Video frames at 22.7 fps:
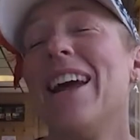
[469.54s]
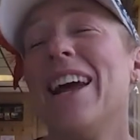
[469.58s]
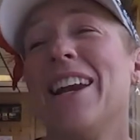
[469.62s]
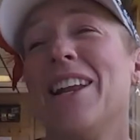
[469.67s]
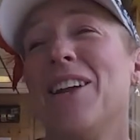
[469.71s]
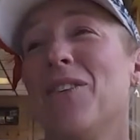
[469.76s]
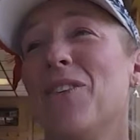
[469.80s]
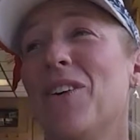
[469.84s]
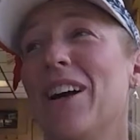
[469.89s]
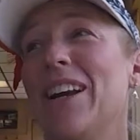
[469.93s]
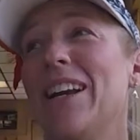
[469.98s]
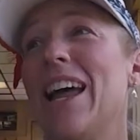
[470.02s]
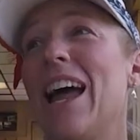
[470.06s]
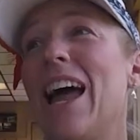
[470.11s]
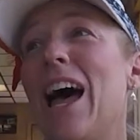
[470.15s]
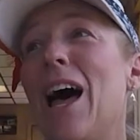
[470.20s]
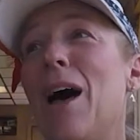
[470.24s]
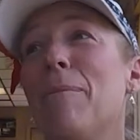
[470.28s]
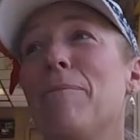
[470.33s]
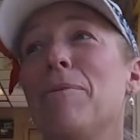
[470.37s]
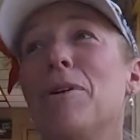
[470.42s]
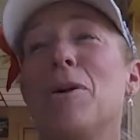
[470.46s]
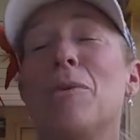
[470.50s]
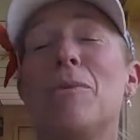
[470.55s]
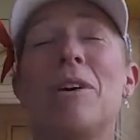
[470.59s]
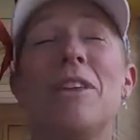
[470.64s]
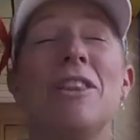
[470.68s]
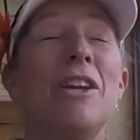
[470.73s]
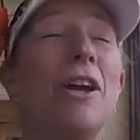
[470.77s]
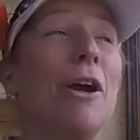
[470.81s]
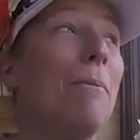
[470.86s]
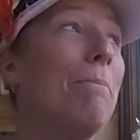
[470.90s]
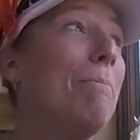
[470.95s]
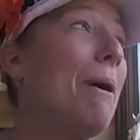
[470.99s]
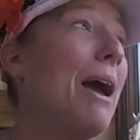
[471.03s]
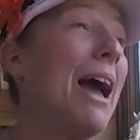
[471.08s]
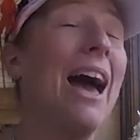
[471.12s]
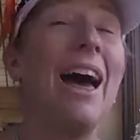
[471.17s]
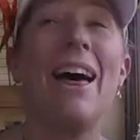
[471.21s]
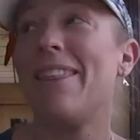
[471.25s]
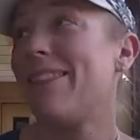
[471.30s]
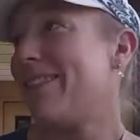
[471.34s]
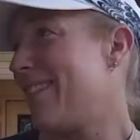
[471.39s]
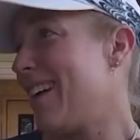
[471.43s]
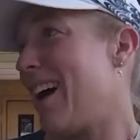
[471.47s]
anyone to help you with your
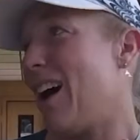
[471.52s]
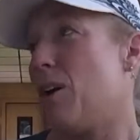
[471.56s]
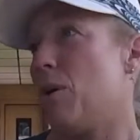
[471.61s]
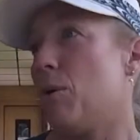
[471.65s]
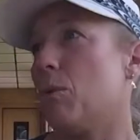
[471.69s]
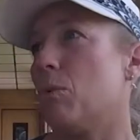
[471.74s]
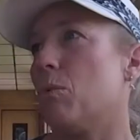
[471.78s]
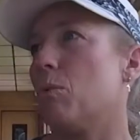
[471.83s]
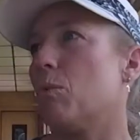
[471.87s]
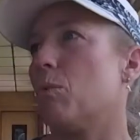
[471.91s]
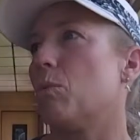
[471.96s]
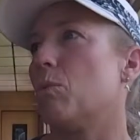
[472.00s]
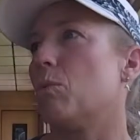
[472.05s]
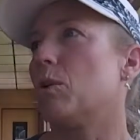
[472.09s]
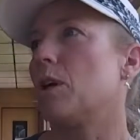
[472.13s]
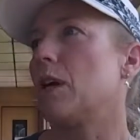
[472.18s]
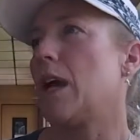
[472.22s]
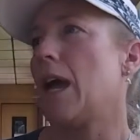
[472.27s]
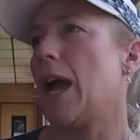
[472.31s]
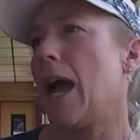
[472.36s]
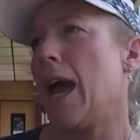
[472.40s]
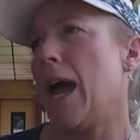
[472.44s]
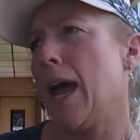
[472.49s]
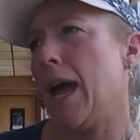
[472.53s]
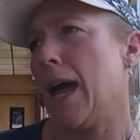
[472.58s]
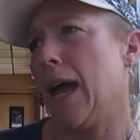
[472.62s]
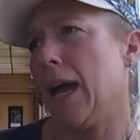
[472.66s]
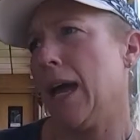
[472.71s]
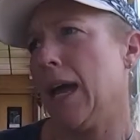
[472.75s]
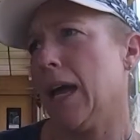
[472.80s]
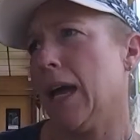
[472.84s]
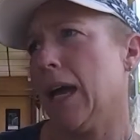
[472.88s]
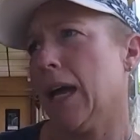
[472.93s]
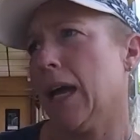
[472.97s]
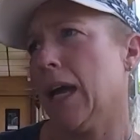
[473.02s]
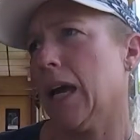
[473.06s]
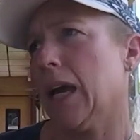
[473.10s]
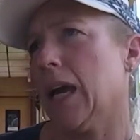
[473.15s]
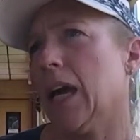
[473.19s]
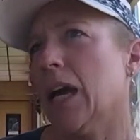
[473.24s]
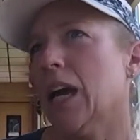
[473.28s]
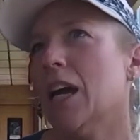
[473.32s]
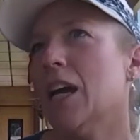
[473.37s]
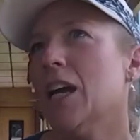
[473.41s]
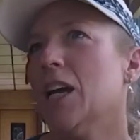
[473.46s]
bath? Okay.
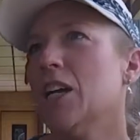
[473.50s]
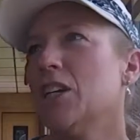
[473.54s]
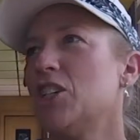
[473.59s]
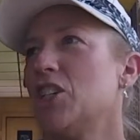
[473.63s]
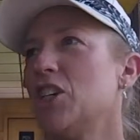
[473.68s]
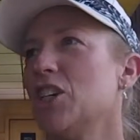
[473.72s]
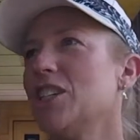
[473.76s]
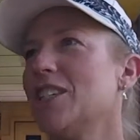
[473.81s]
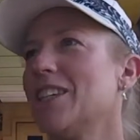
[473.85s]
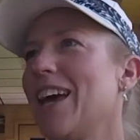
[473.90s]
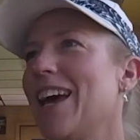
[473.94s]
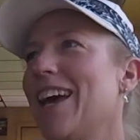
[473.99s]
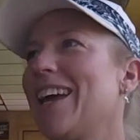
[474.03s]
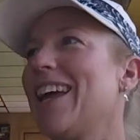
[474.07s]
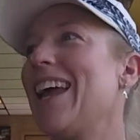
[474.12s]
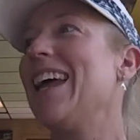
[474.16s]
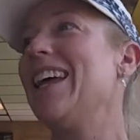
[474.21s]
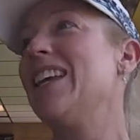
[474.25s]
And she's like,